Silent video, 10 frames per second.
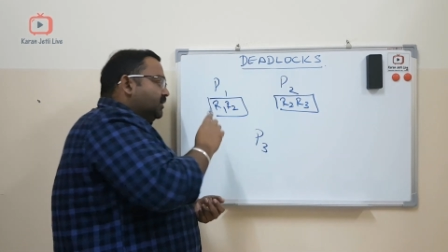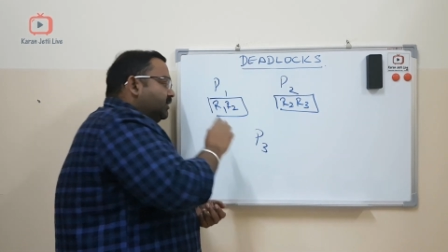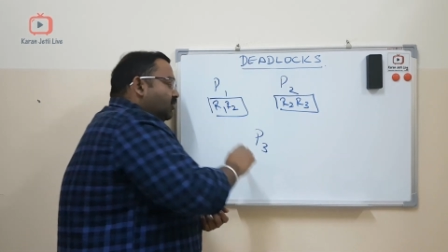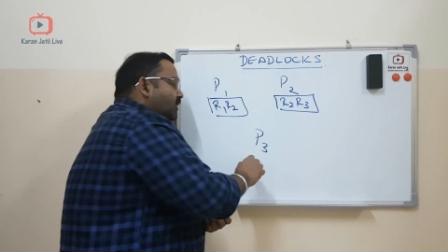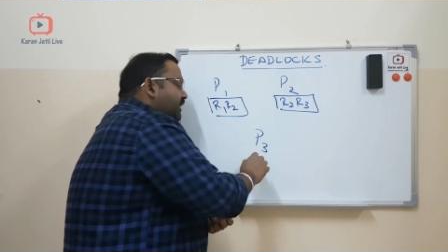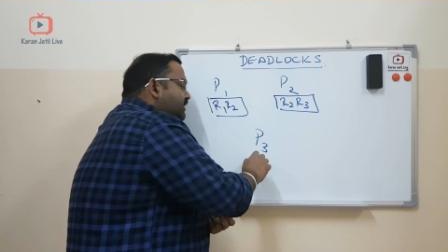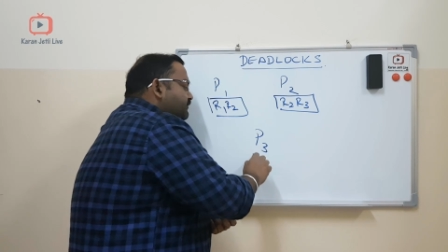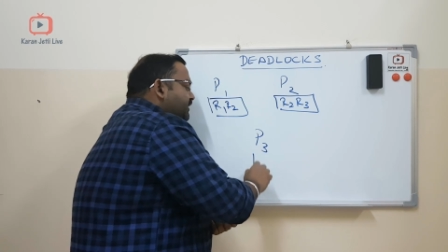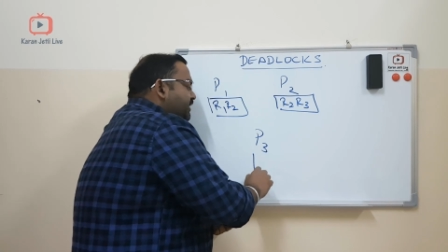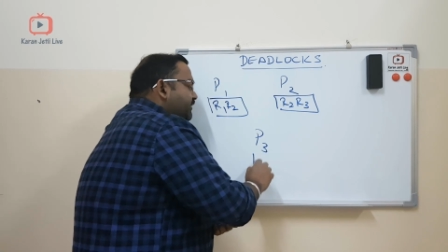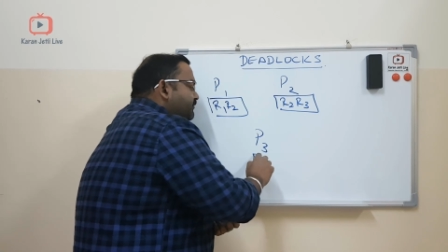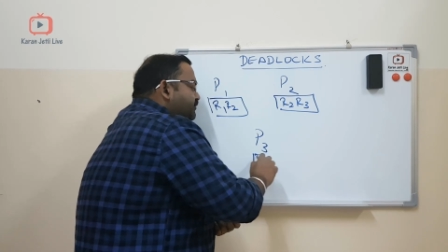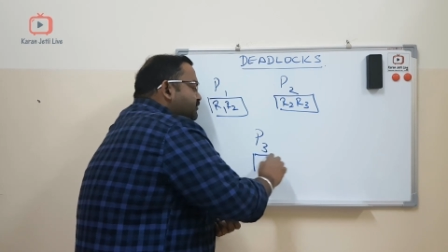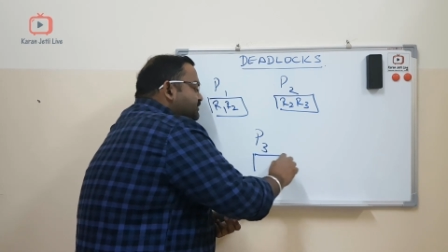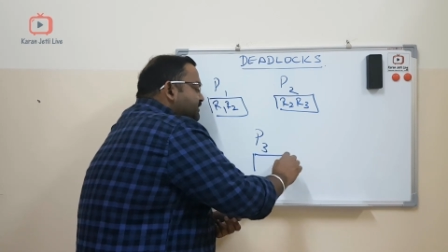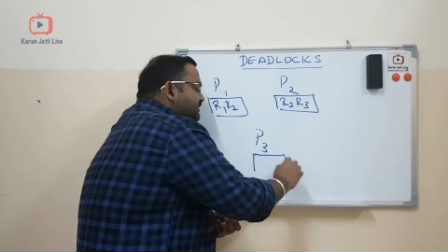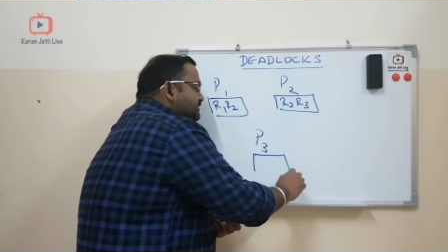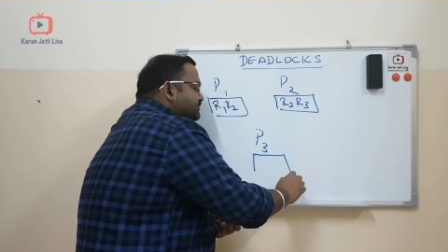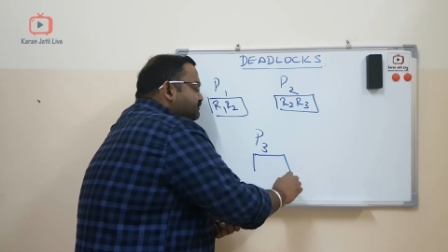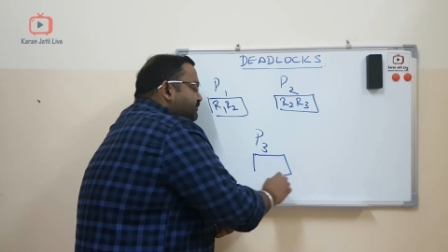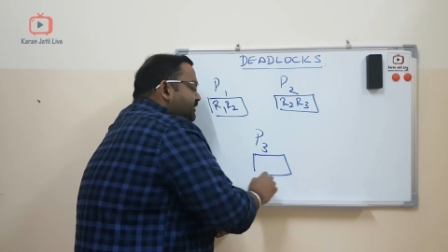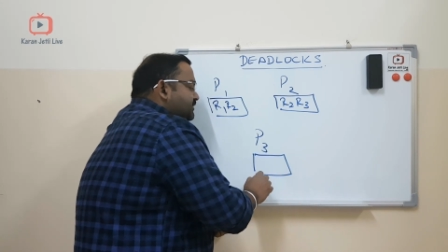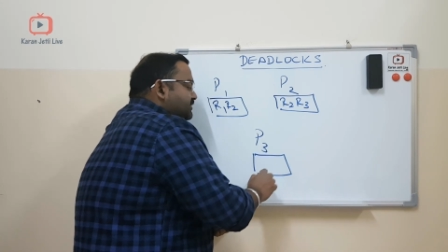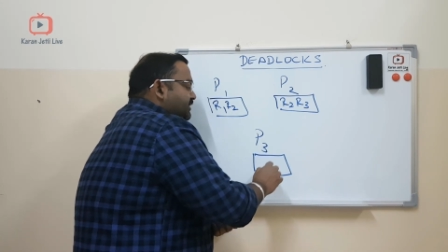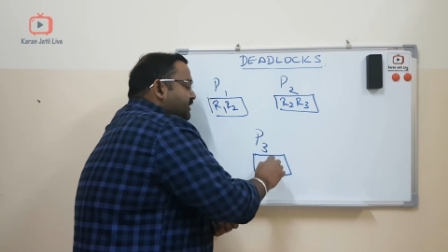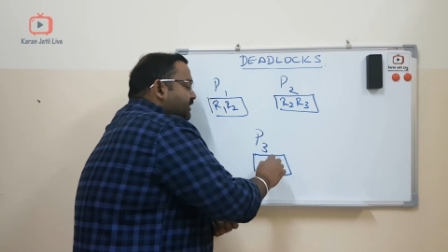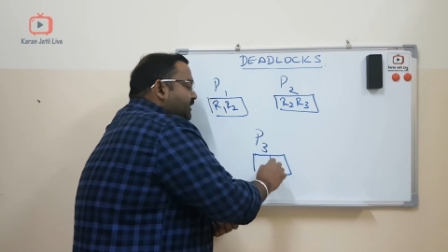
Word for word: now and we have process P3.